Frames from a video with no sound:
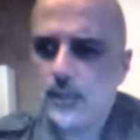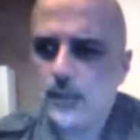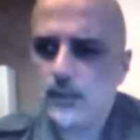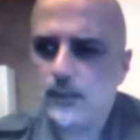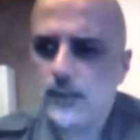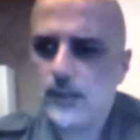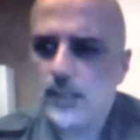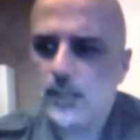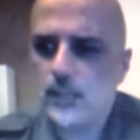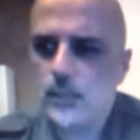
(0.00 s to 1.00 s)
female
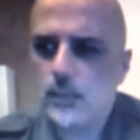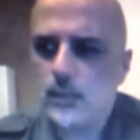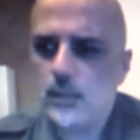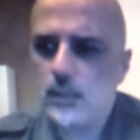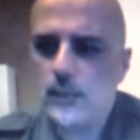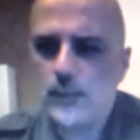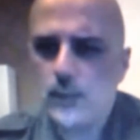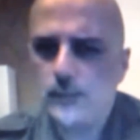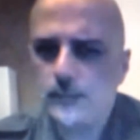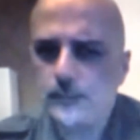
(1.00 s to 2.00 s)
cults were
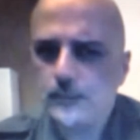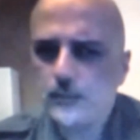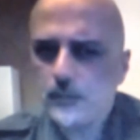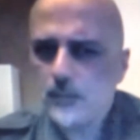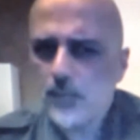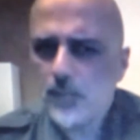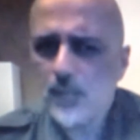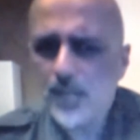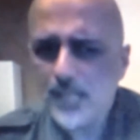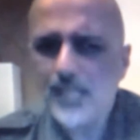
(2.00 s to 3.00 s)
overthrown, the
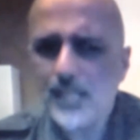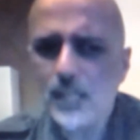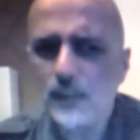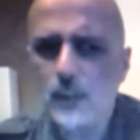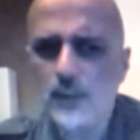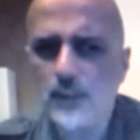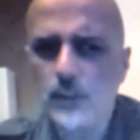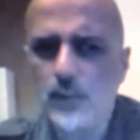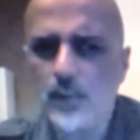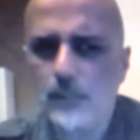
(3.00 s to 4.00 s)
idea of going
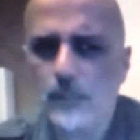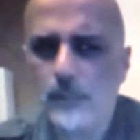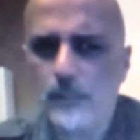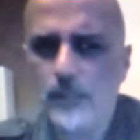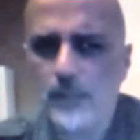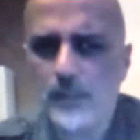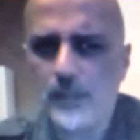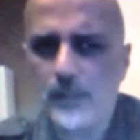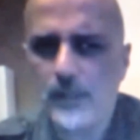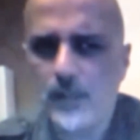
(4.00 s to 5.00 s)
through that
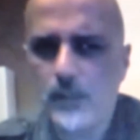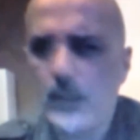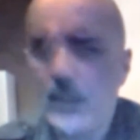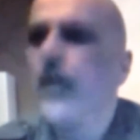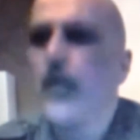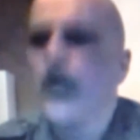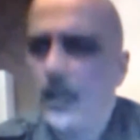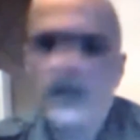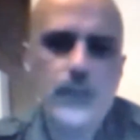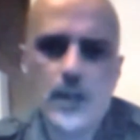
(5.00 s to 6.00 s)
process of the underworld
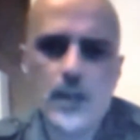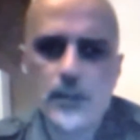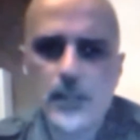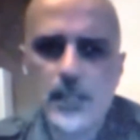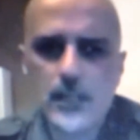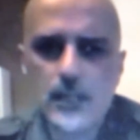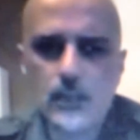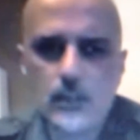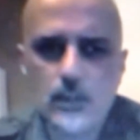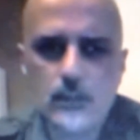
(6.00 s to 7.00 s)
started to be,
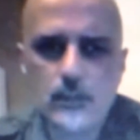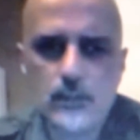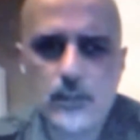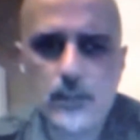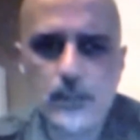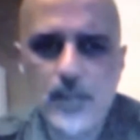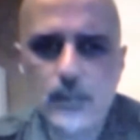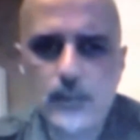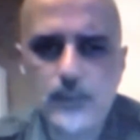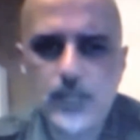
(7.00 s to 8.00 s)
stripped
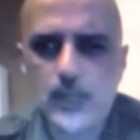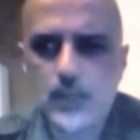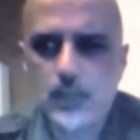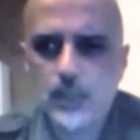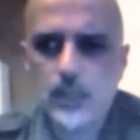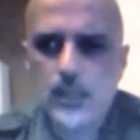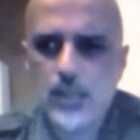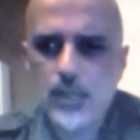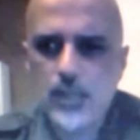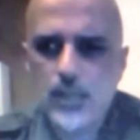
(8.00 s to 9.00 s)
down.
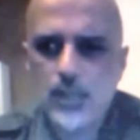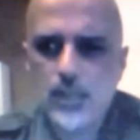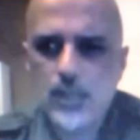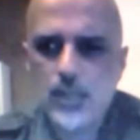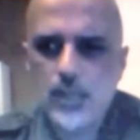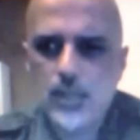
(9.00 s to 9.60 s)
You have still,